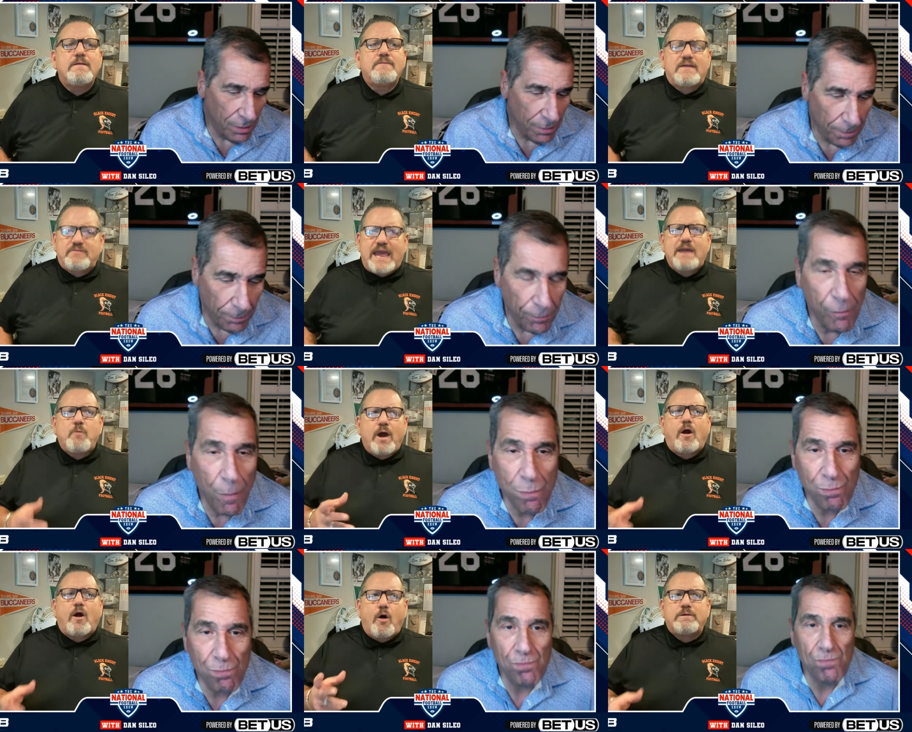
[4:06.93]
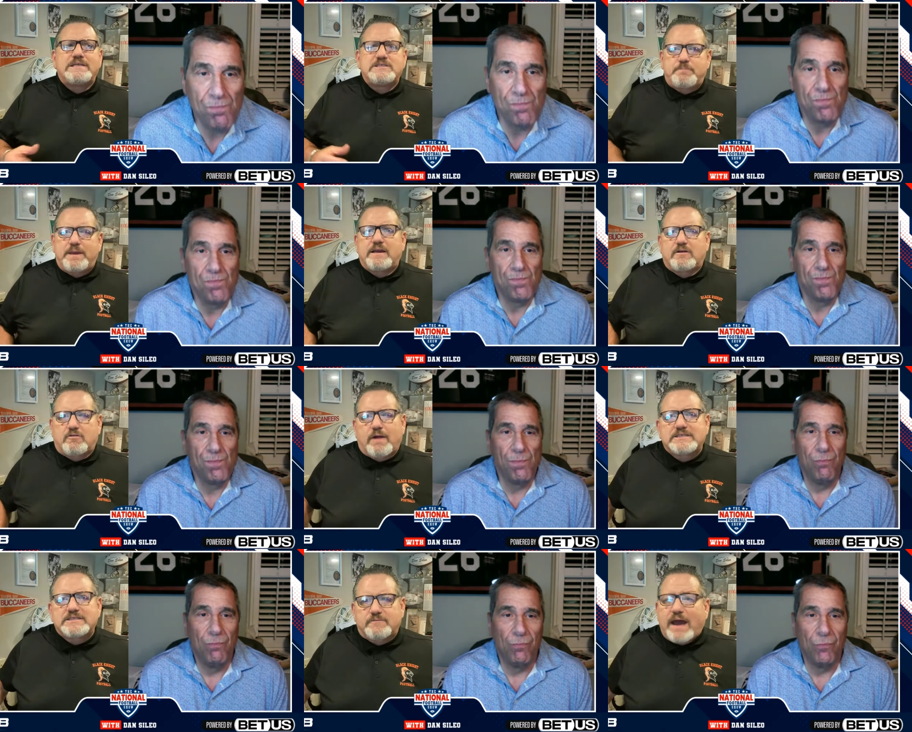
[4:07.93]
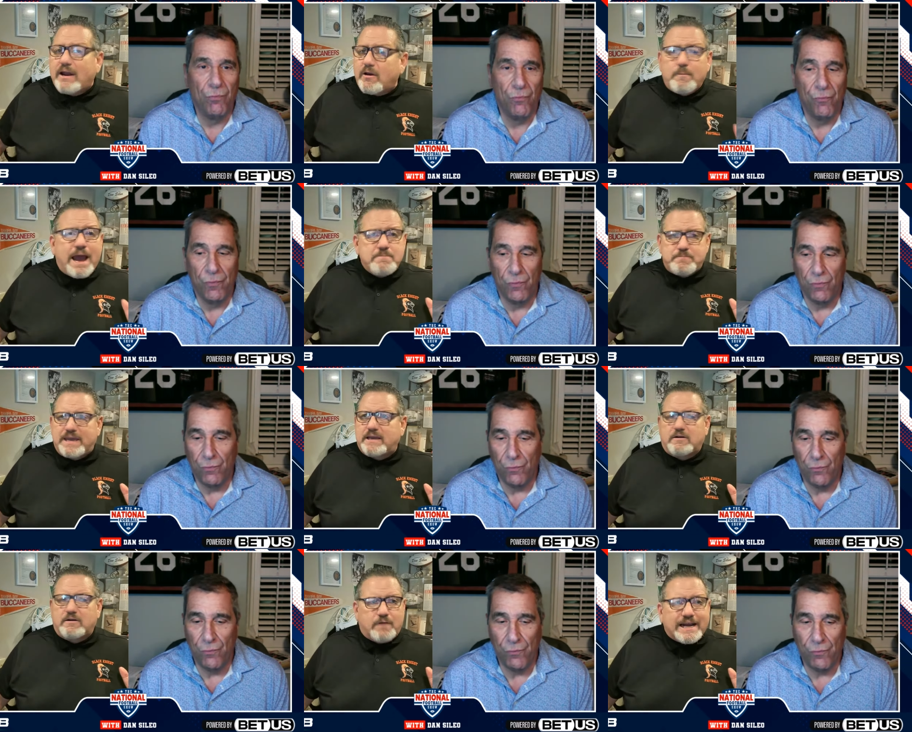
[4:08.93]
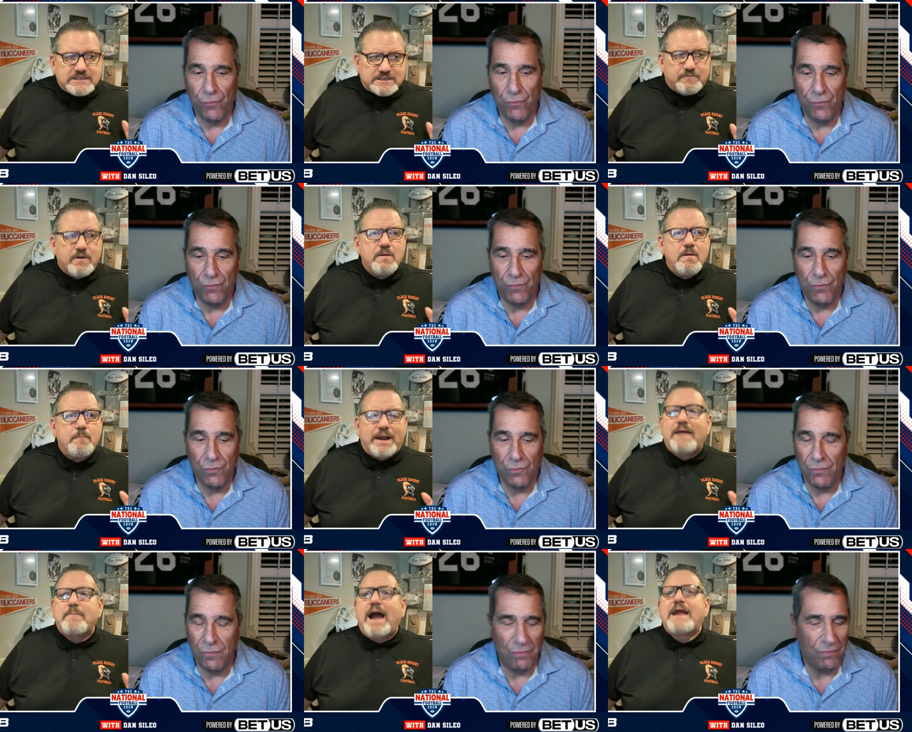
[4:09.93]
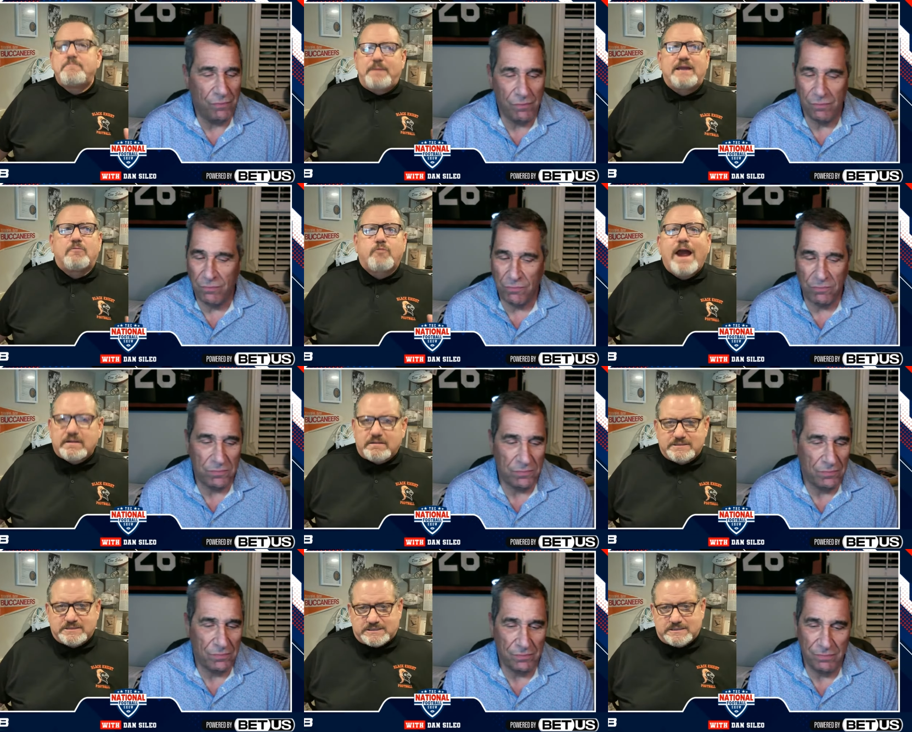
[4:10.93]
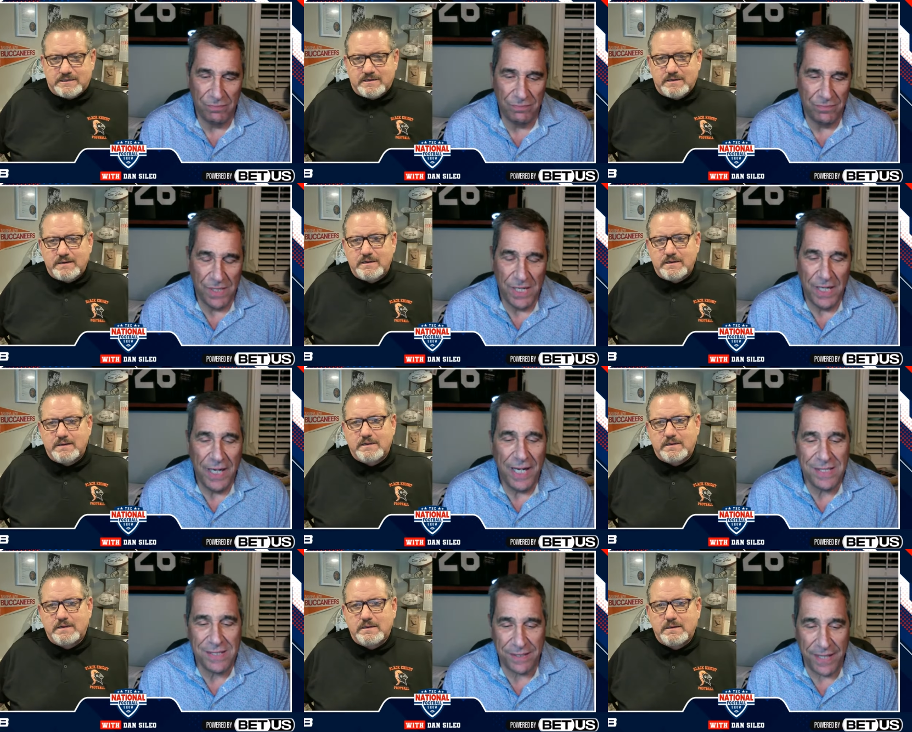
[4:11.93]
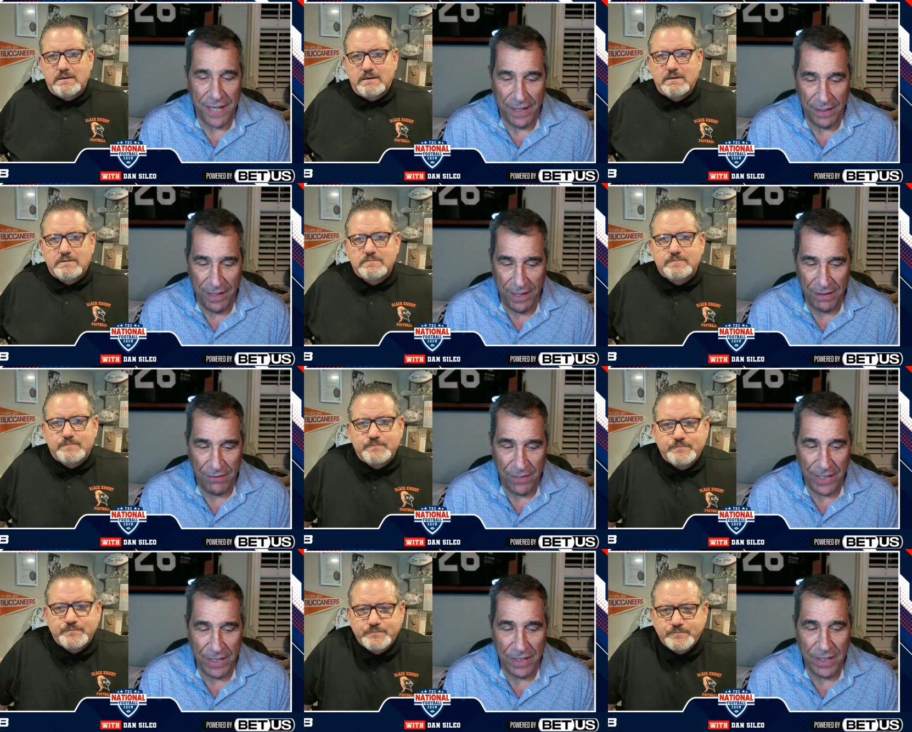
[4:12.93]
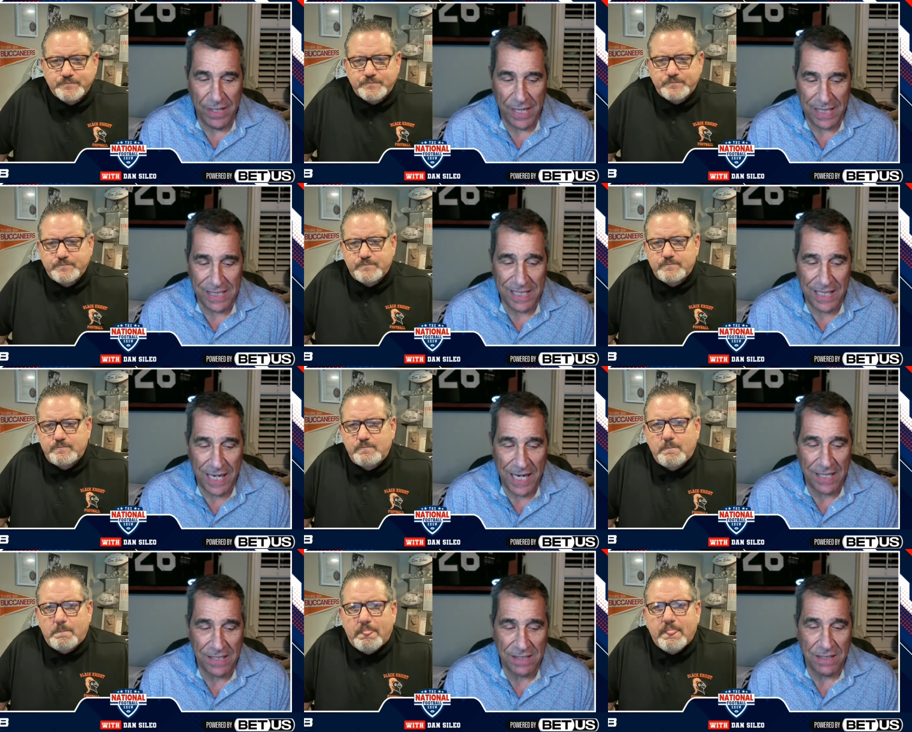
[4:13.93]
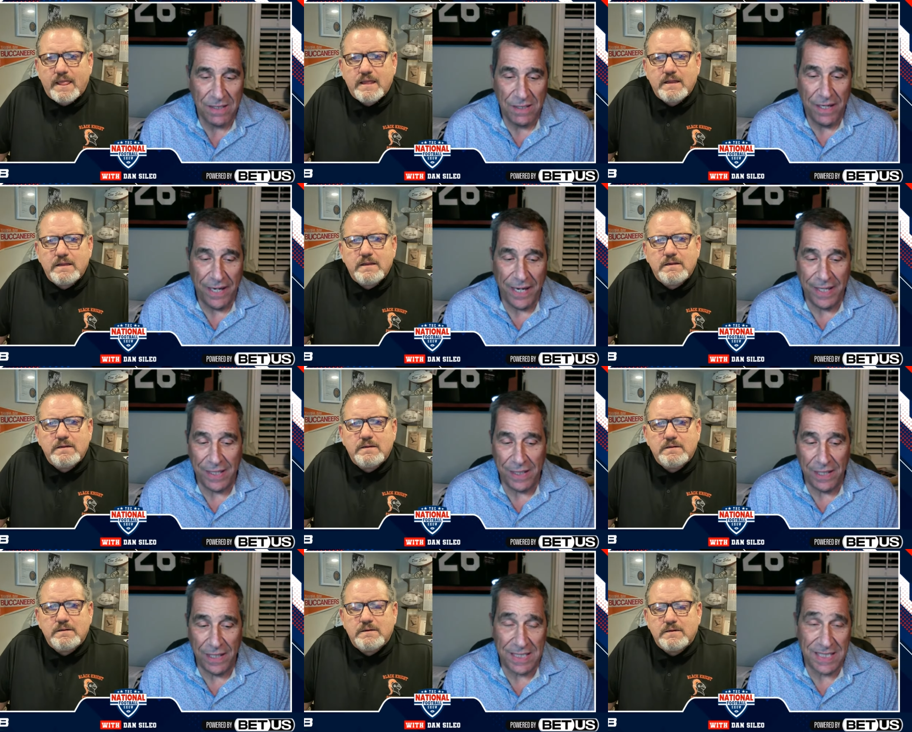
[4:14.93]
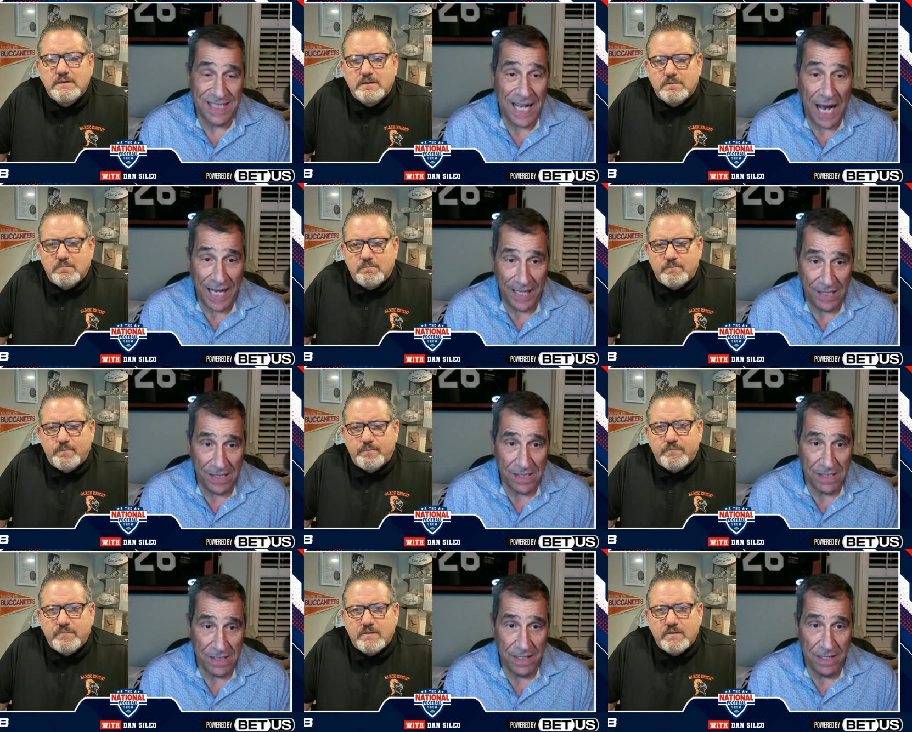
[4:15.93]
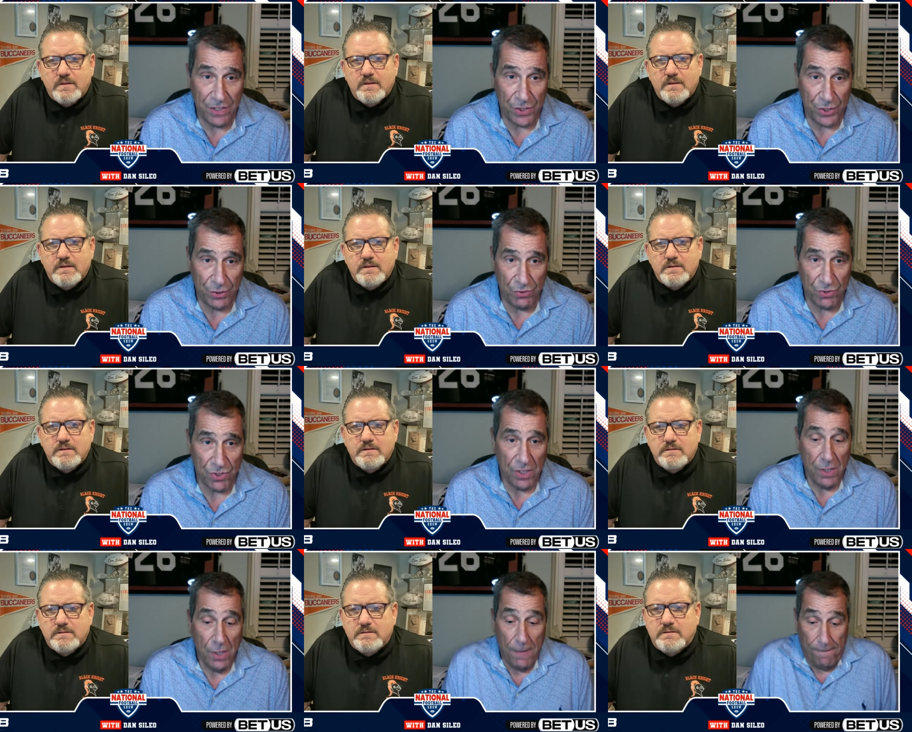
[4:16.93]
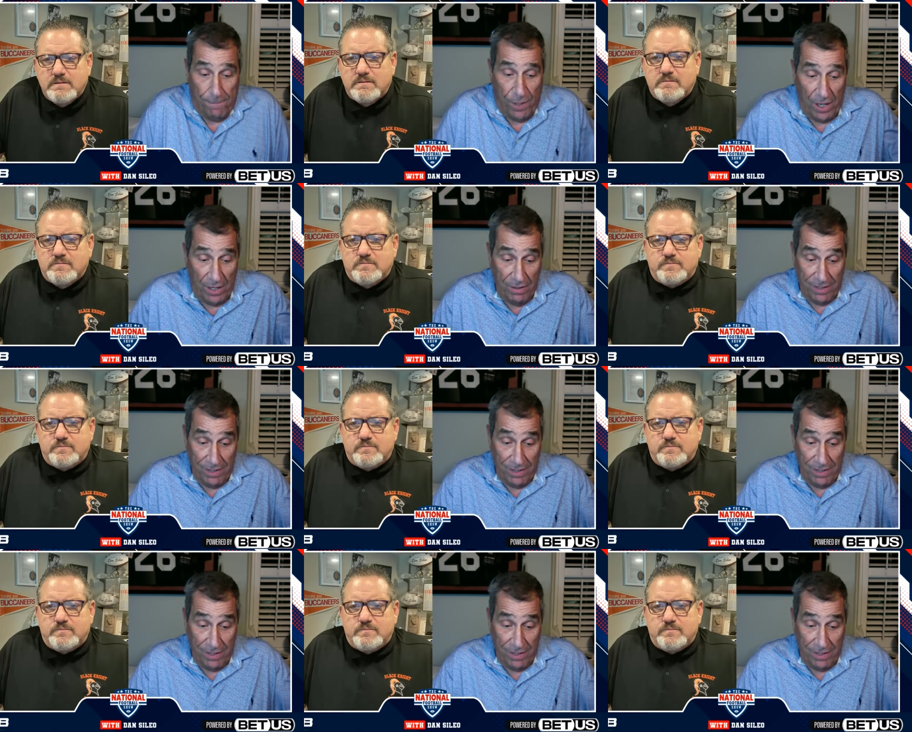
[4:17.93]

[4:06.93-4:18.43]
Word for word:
Speaker 1: that they want to always be aggressive? I don't mind being aggressive, but I mind being reckless
Speaker 2: here's the thing, Dan. All right. Yes, he has analytics guidance that he's used. But